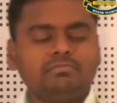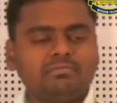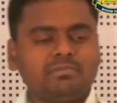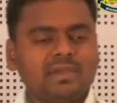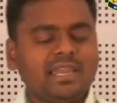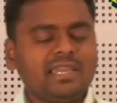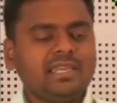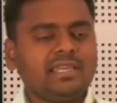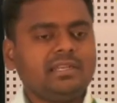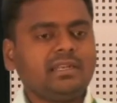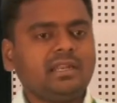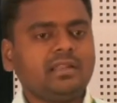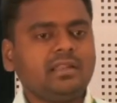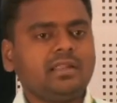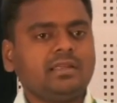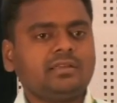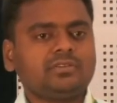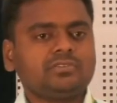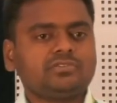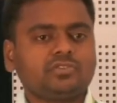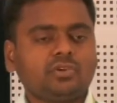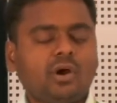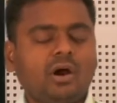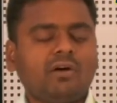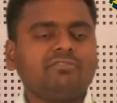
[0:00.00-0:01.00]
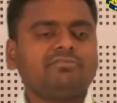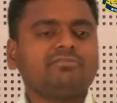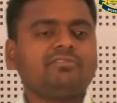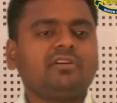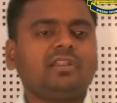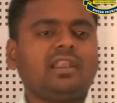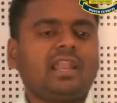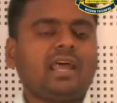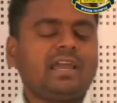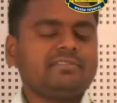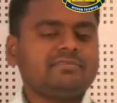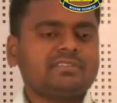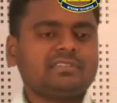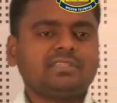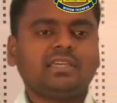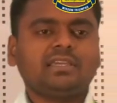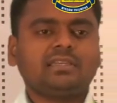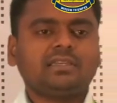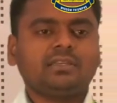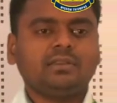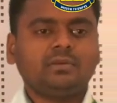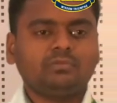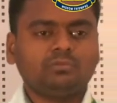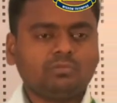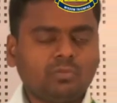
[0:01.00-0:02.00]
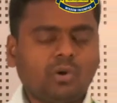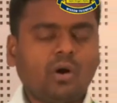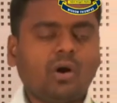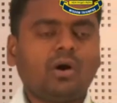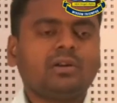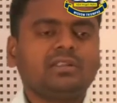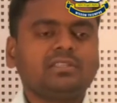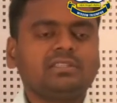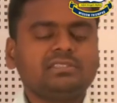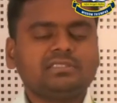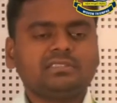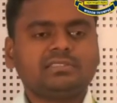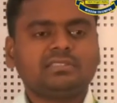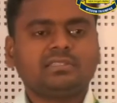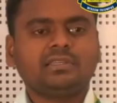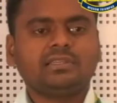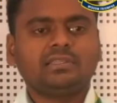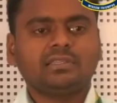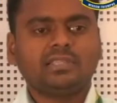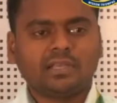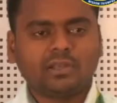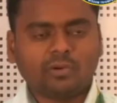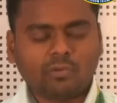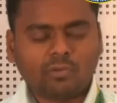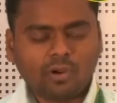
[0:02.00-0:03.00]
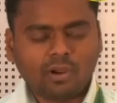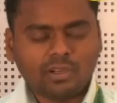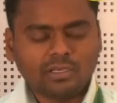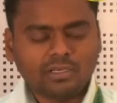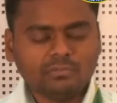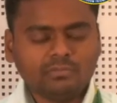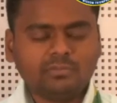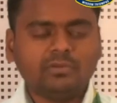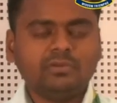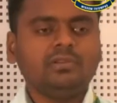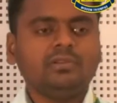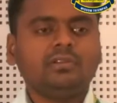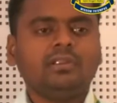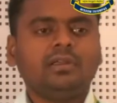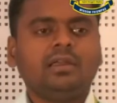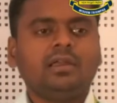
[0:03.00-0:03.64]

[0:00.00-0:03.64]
main software lifecycle models that are available.